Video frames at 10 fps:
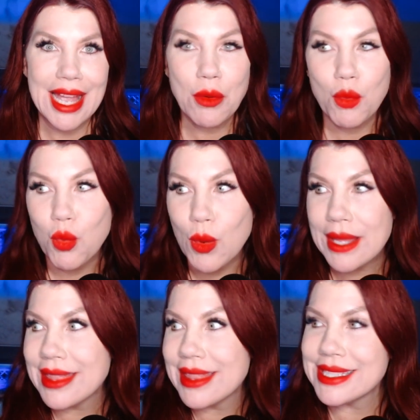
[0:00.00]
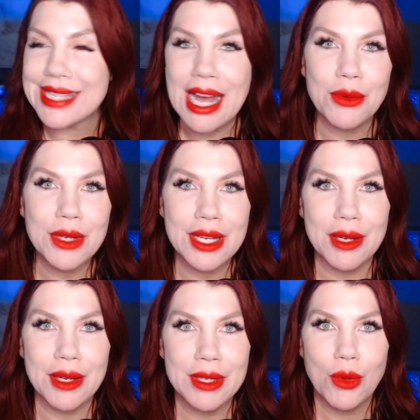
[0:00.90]
And with this
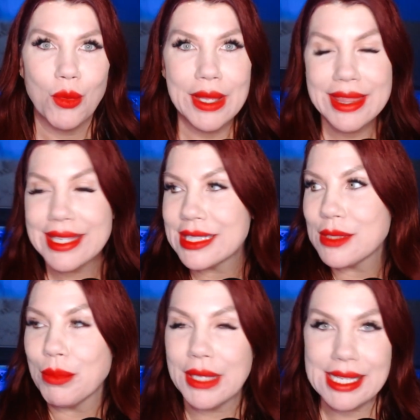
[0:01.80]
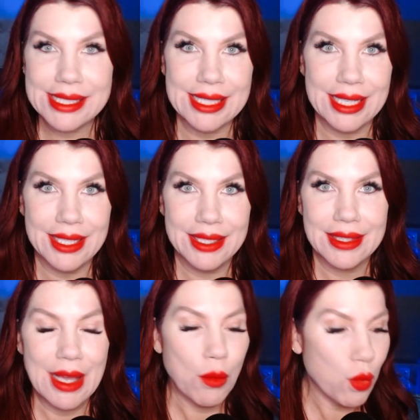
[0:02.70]
outcome, with this blessing
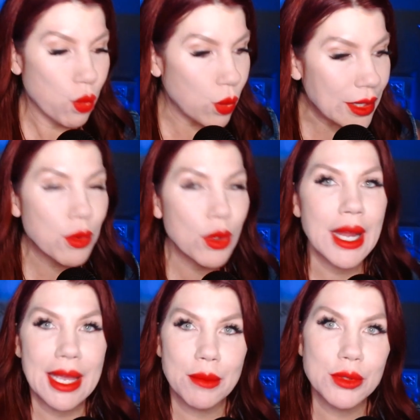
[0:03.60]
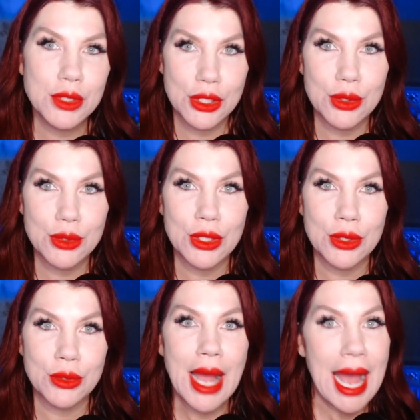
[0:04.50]
that we were able to
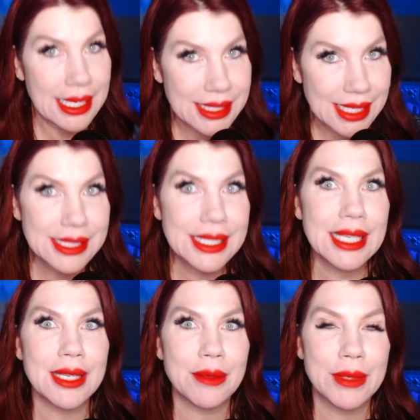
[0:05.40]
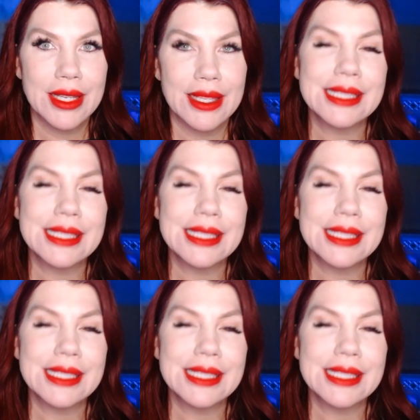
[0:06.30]
do as a team,